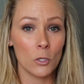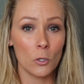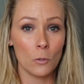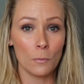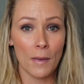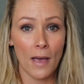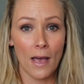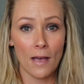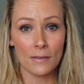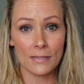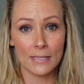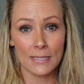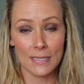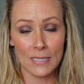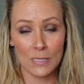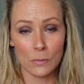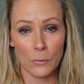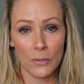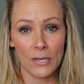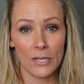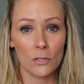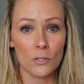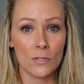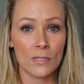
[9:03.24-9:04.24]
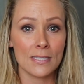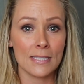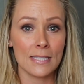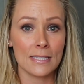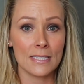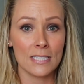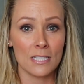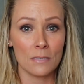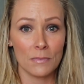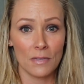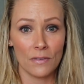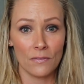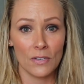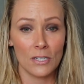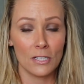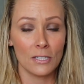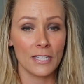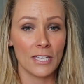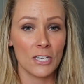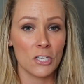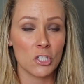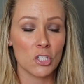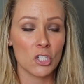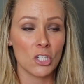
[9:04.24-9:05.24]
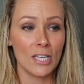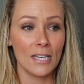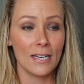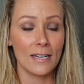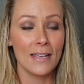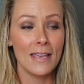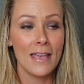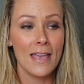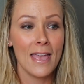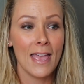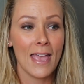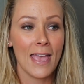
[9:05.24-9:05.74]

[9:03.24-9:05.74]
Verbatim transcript: hoop house, the sprinkler system, the ventilation,